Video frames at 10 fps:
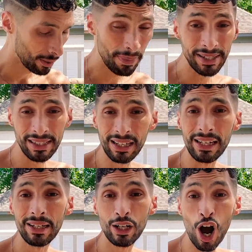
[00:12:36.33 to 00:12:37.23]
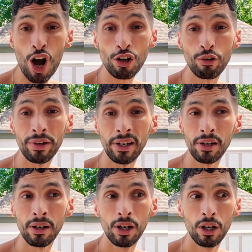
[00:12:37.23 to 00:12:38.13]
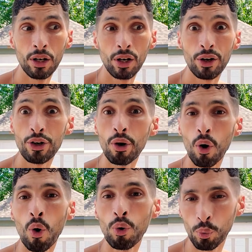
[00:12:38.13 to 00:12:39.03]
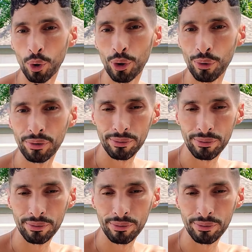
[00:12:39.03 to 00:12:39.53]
Basically conquering your own world.